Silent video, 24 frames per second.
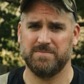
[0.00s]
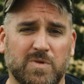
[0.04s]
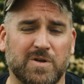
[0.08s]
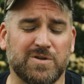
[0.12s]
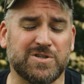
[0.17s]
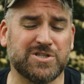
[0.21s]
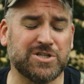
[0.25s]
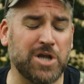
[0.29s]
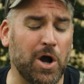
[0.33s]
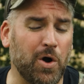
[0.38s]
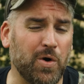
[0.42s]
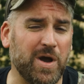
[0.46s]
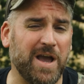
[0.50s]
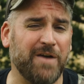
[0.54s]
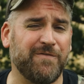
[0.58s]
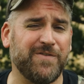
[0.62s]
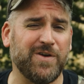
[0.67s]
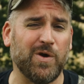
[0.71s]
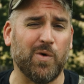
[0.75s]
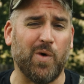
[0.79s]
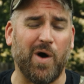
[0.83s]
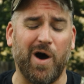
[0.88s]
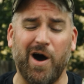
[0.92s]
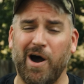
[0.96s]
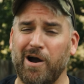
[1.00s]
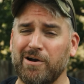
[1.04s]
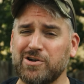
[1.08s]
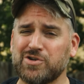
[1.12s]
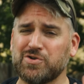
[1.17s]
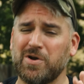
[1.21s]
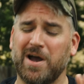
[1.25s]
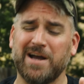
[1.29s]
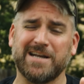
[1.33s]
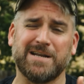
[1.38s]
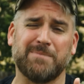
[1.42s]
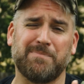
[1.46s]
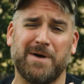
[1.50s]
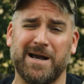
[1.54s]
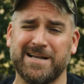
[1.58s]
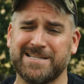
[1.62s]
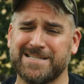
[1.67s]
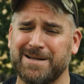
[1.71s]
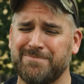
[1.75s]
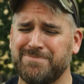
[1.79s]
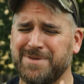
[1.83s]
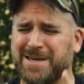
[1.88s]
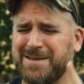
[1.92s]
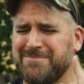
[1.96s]
So if you are trying to buy
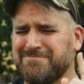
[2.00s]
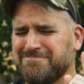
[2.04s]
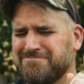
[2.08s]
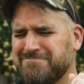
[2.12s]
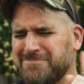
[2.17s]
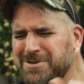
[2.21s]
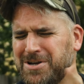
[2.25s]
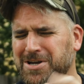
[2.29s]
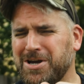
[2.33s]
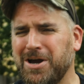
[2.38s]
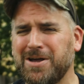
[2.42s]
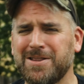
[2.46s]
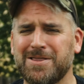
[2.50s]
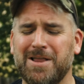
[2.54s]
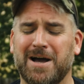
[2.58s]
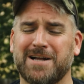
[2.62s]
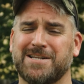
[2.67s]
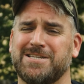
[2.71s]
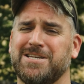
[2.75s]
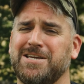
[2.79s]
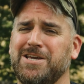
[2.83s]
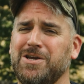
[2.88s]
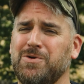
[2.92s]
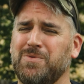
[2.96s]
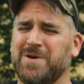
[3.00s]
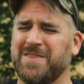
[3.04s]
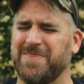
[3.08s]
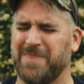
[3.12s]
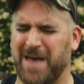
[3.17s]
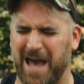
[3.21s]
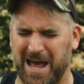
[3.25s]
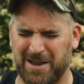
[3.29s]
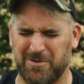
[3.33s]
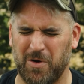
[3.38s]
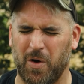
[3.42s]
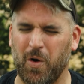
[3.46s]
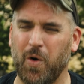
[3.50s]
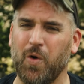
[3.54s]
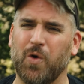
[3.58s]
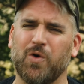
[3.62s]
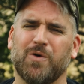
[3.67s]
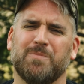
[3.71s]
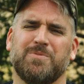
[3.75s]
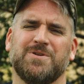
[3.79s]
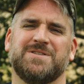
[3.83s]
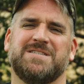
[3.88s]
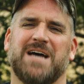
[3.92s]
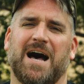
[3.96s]
something, good luck to you with that
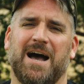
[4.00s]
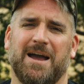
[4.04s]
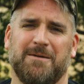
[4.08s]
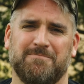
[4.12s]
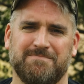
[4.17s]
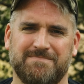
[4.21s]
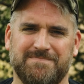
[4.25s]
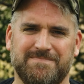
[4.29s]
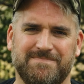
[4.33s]
horrible time.